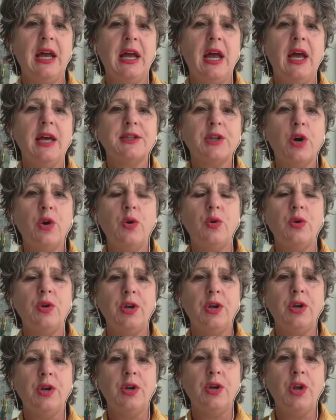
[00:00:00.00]
so
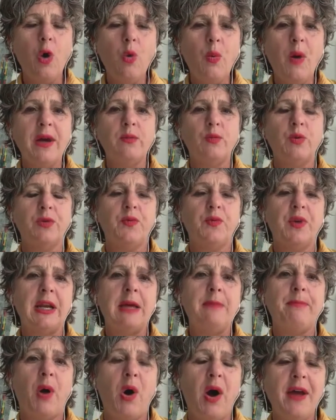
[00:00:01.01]
no one would
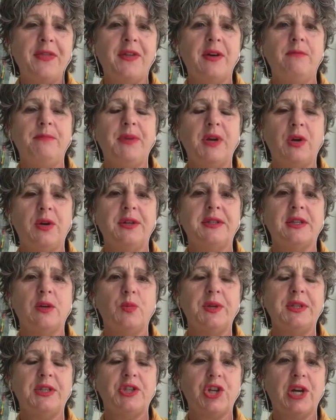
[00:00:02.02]
really buy them because
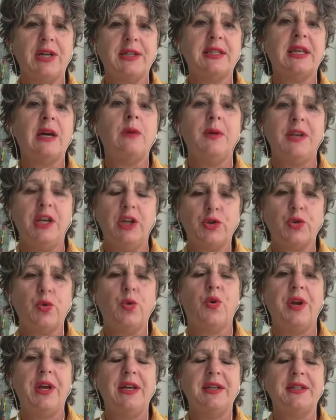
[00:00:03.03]
it was just they were
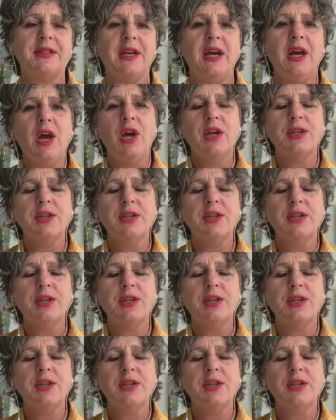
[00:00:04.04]
notorious.